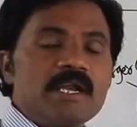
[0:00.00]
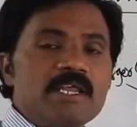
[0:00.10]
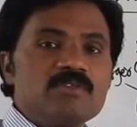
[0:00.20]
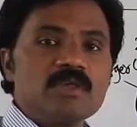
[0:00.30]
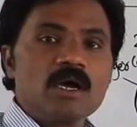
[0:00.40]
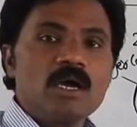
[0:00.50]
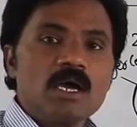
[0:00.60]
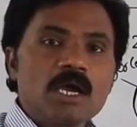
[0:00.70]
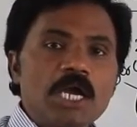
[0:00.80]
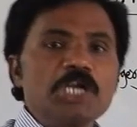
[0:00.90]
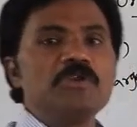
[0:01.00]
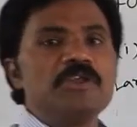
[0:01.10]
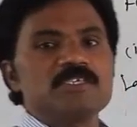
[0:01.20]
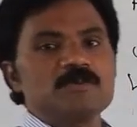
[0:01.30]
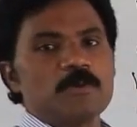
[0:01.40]
it is a
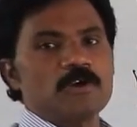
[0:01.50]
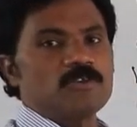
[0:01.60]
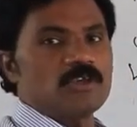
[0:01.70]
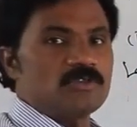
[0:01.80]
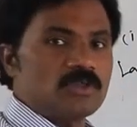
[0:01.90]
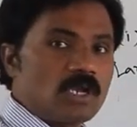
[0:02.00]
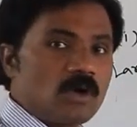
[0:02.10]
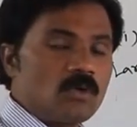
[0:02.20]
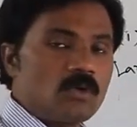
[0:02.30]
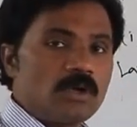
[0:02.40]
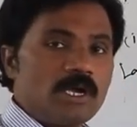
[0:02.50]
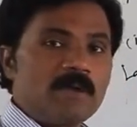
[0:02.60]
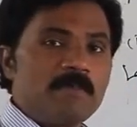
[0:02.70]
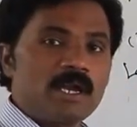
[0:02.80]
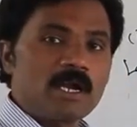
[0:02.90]
continuous process. Now
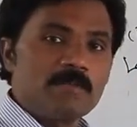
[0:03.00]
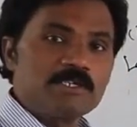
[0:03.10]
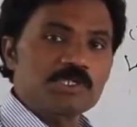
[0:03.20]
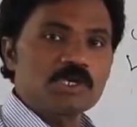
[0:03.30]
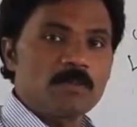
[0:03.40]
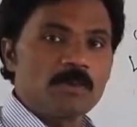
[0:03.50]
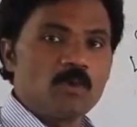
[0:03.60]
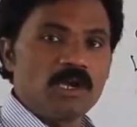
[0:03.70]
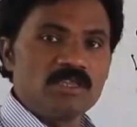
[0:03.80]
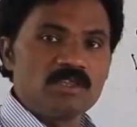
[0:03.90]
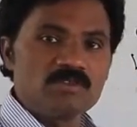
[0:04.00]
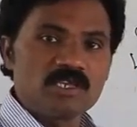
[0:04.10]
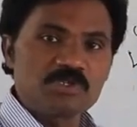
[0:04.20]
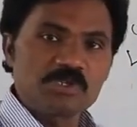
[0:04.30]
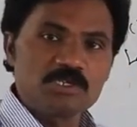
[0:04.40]
it may not be stopped. Only 3
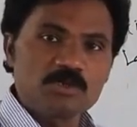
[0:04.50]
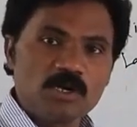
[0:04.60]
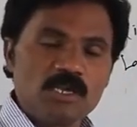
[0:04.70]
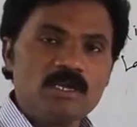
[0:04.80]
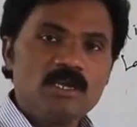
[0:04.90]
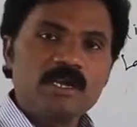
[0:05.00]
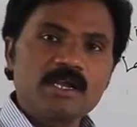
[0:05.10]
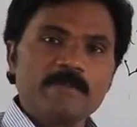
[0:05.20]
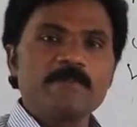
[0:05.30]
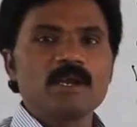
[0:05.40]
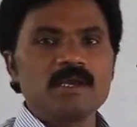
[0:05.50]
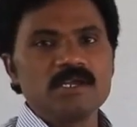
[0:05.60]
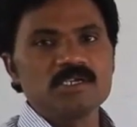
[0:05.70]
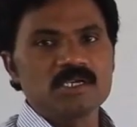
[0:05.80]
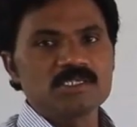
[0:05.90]
cell stage only, temporarily
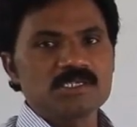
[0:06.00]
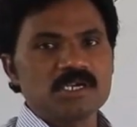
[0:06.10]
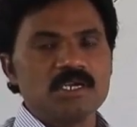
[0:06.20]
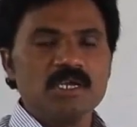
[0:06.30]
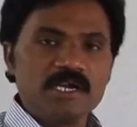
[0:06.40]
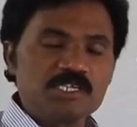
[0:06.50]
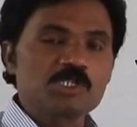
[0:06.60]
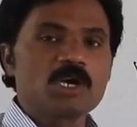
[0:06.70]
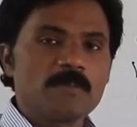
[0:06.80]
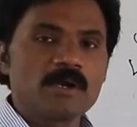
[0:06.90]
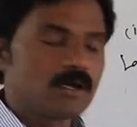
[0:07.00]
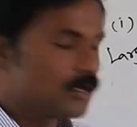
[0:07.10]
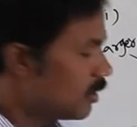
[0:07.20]
it stopped and